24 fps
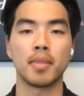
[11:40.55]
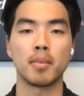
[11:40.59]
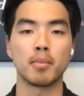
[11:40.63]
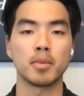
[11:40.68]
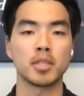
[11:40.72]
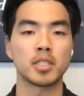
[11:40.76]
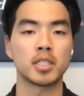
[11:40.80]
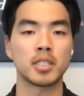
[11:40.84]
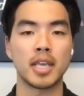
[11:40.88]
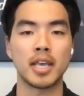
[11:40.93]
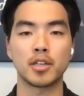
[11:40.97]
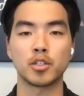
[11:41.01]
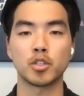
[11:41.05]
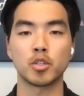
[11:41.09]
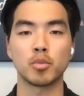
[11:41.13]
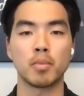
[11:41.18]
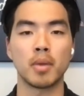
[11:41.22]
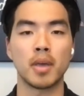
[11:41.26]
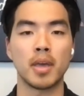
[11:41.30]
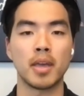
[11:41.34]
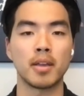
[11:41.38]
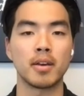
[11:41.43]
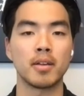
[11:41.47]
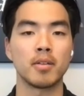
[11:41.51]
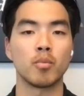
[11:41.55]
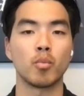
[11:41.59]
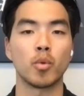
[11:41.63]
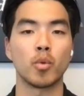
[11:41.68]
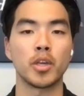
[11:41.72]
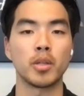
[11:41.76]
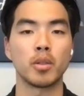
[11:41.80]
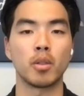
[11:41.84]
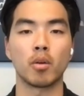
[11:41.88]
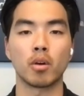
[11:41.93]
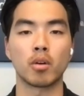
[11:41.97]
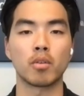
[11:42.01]
the mistakes you made,
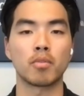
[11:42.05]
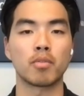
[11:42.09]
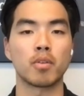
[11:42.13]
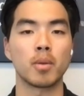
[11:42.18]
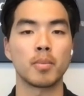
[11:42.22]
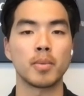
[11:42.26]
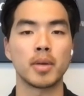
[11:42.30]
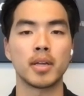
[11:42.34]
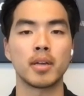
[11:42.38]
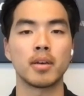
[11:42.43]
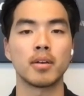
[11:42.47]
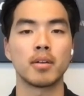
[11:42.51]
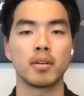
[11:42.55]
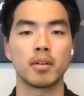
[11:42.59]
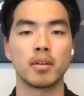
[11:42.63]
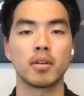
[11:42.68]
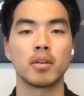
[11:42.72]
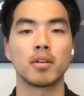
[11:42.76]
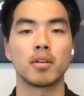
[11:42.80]
what you learned from it?